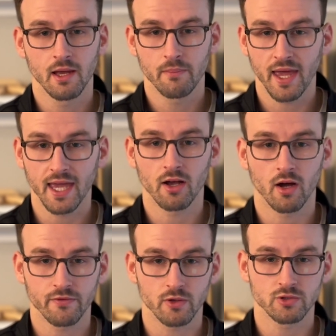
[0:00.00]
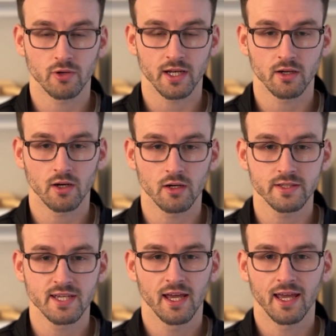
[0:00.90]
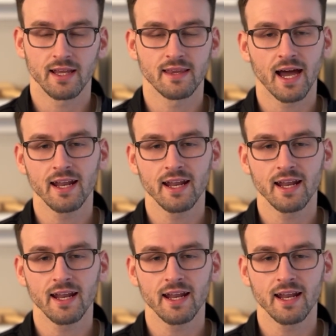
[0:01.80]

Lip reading: paying off those credit cards, and not